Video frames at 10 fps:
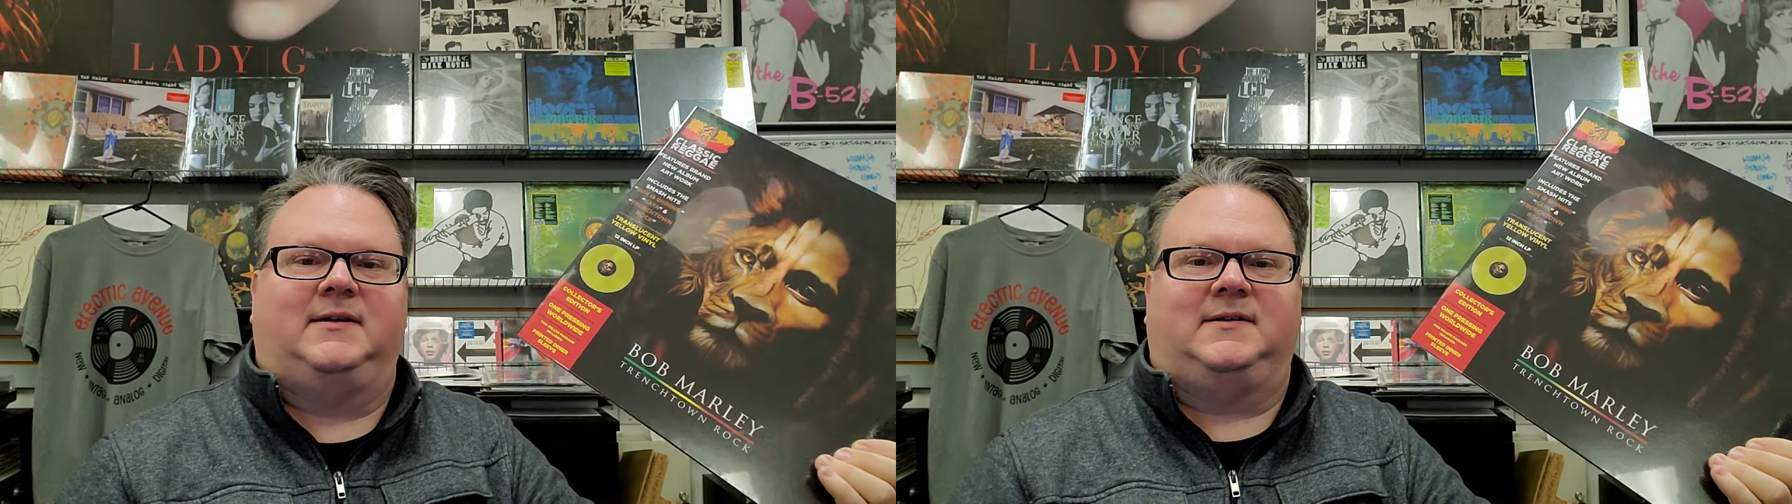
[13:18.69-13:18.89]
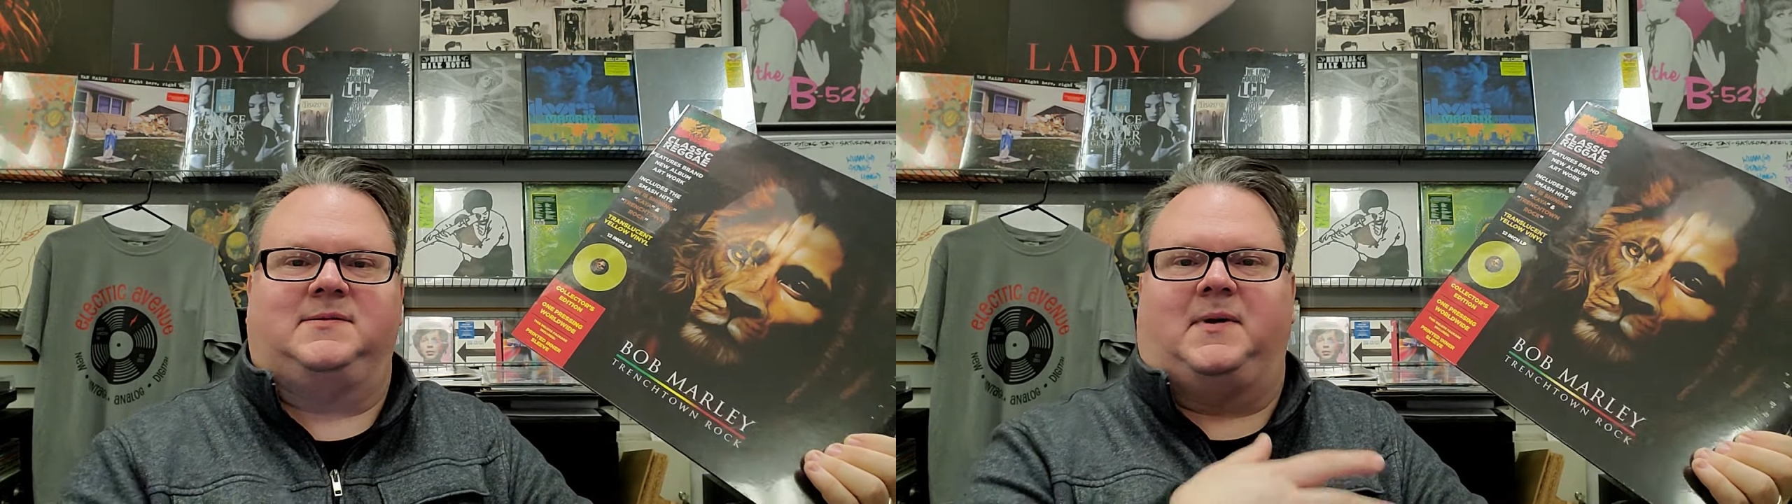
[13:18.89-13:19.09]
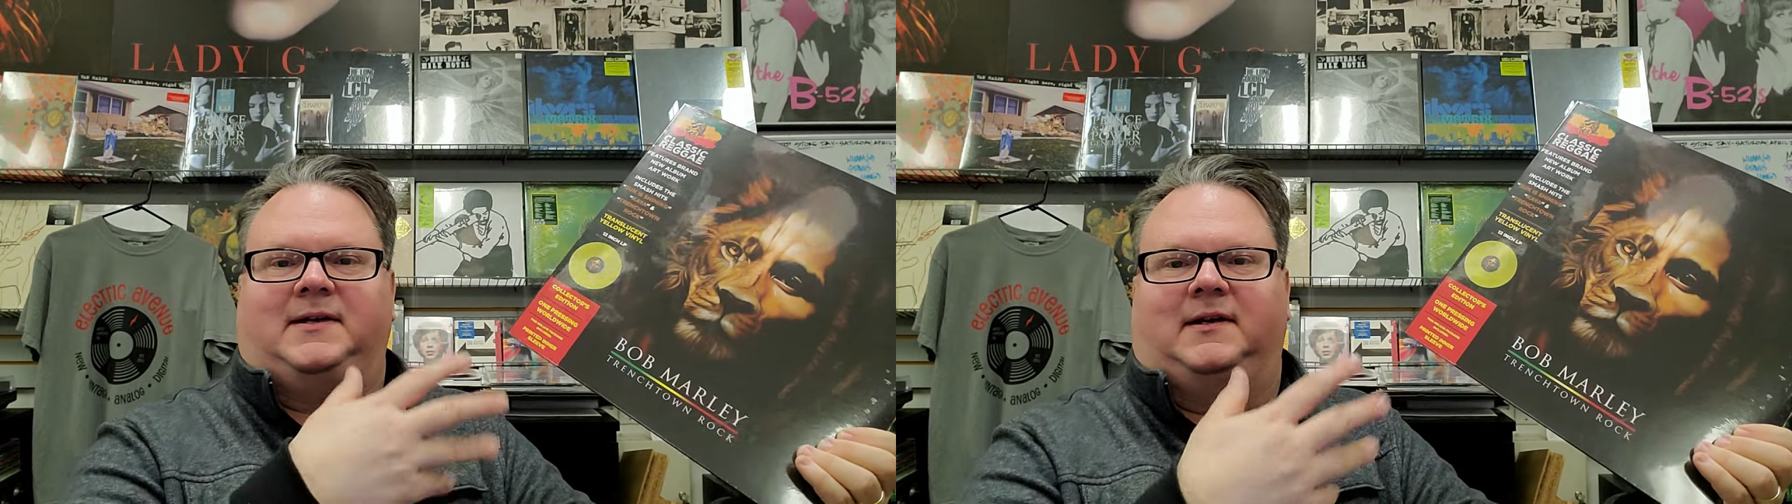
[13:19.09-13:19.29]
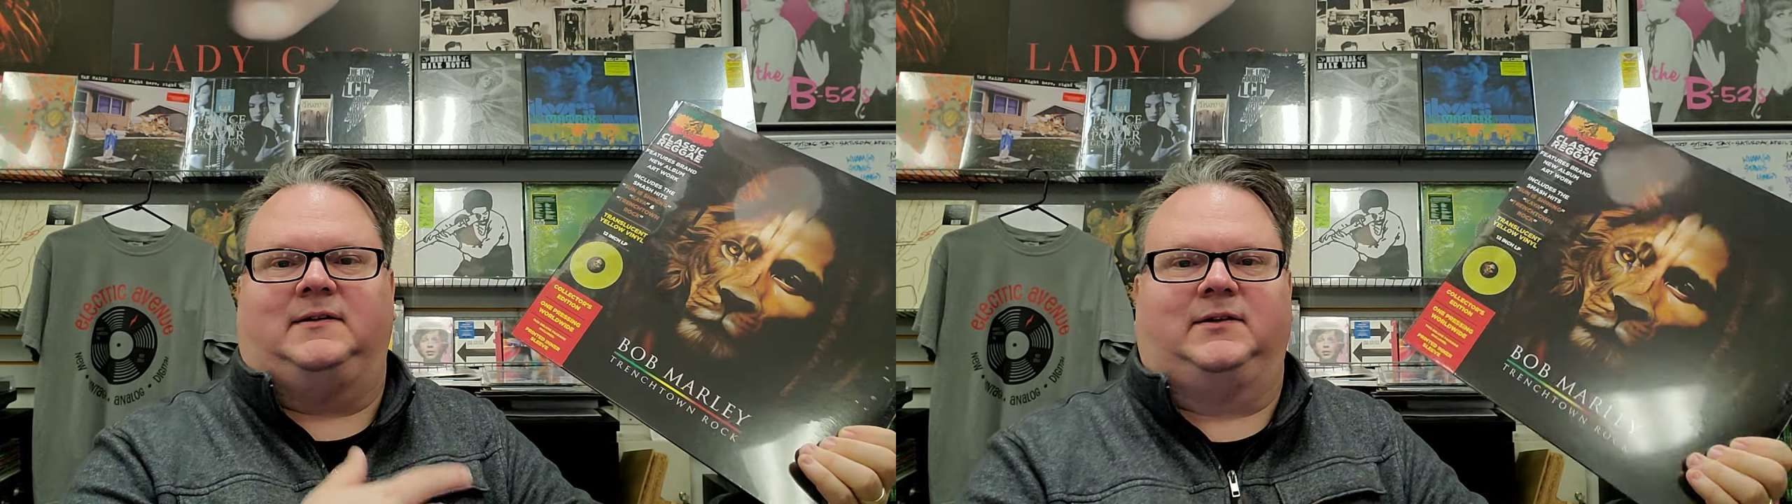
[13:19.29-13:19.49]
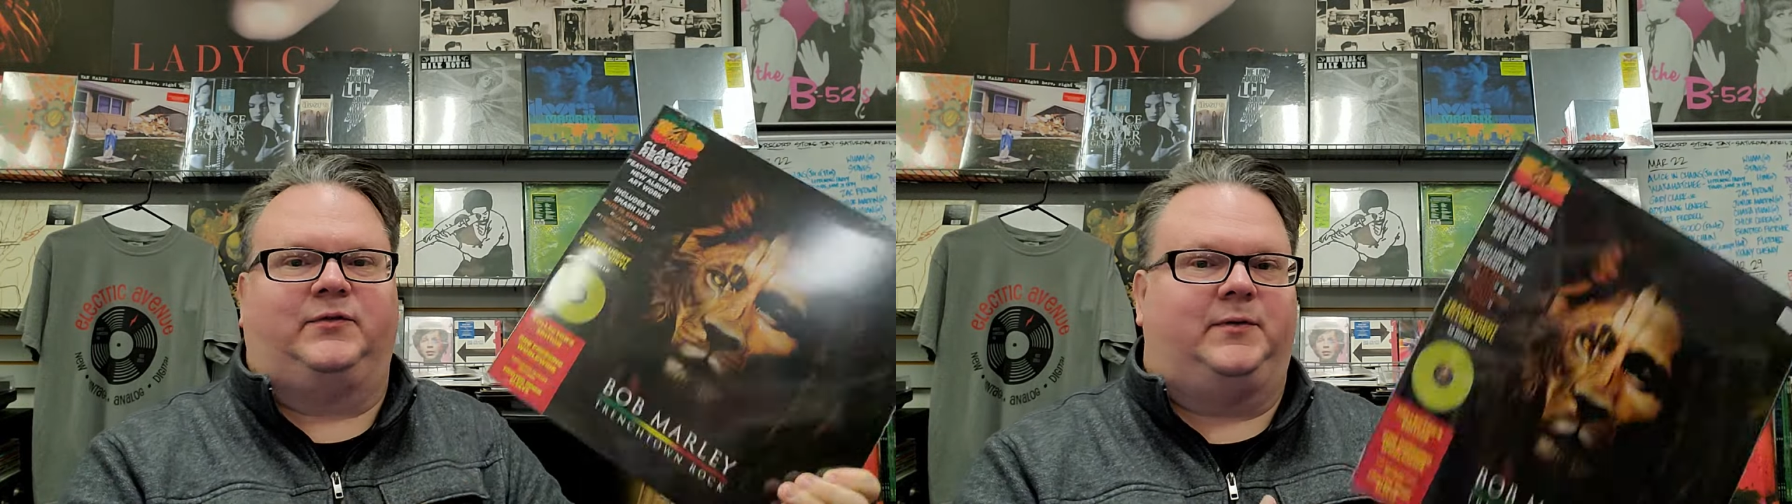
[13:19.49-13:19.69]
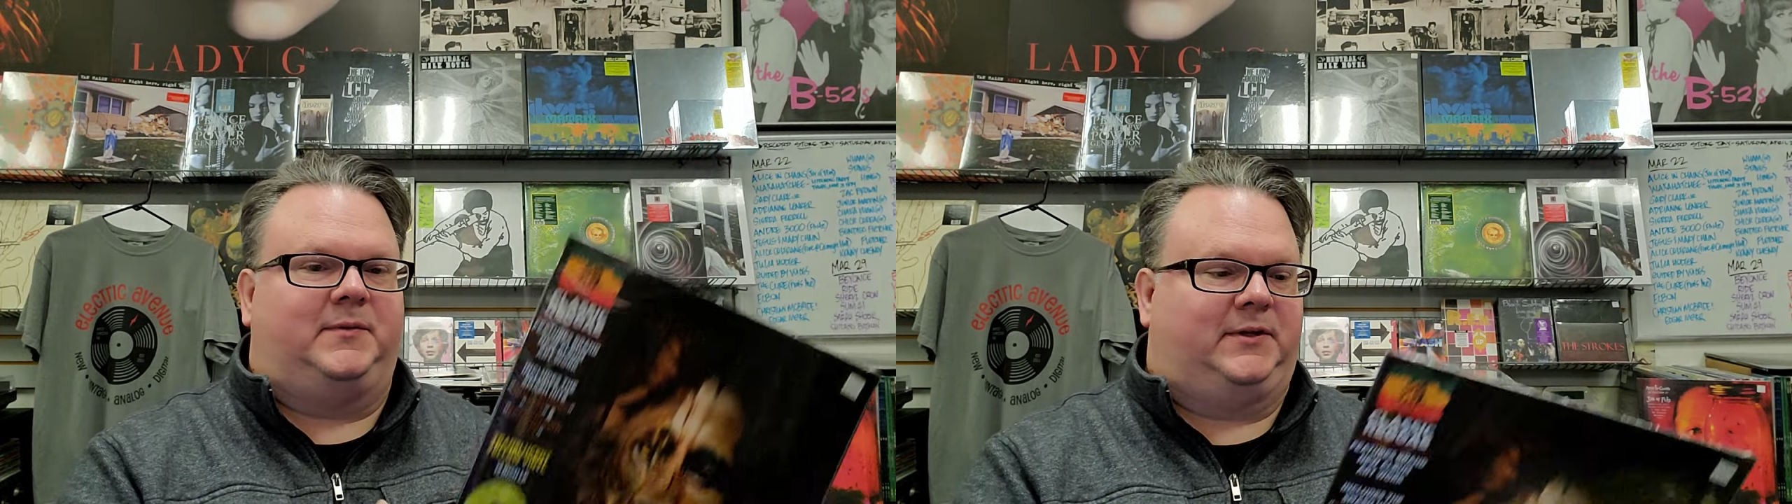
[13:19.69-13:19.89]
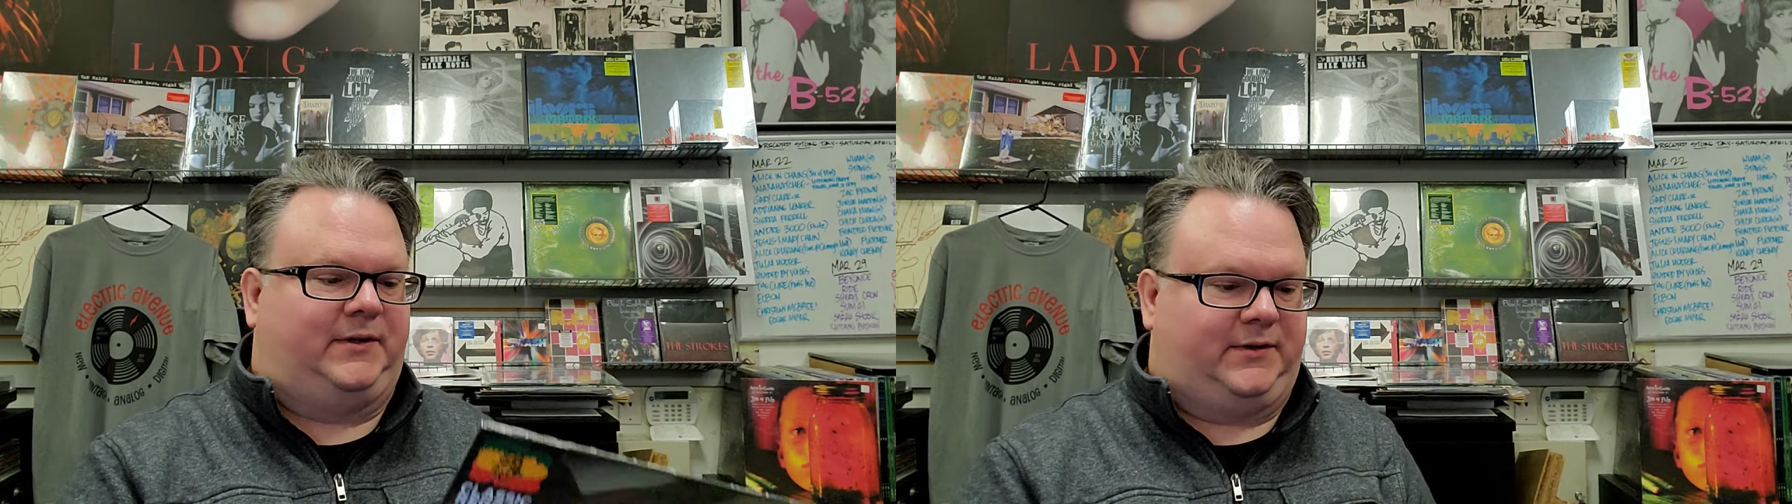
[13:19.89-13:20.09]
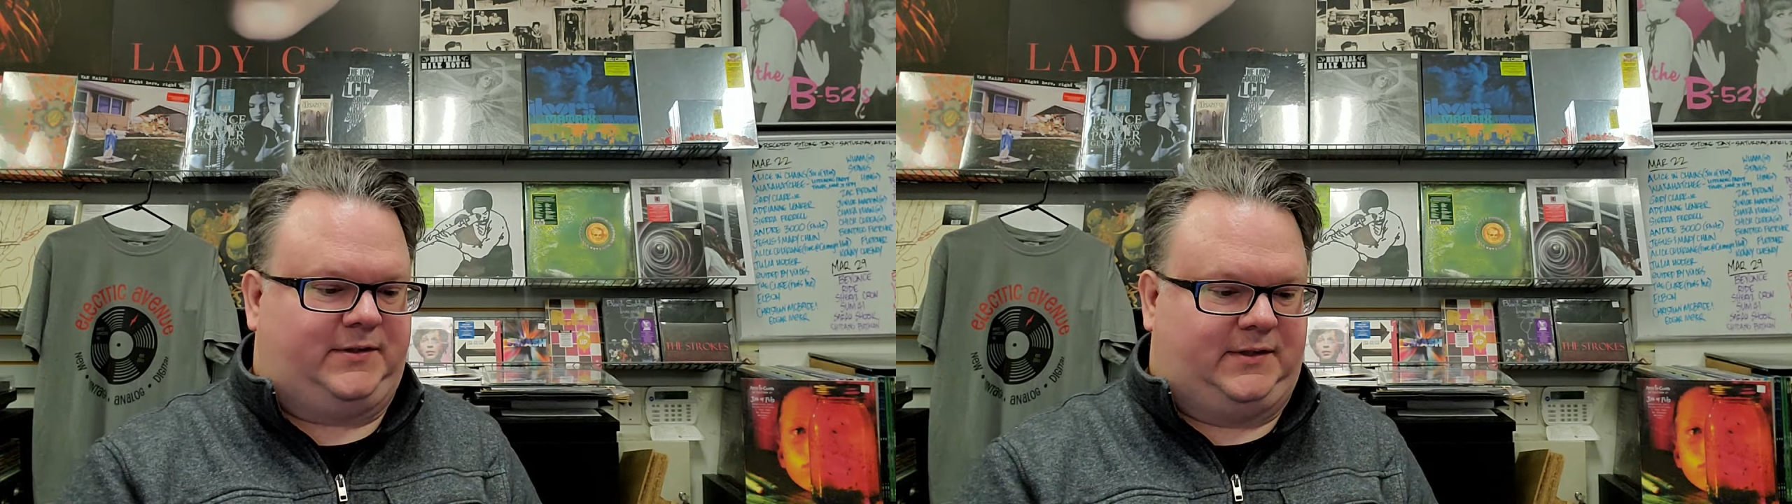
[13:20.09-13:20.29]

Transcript: this might not look familiar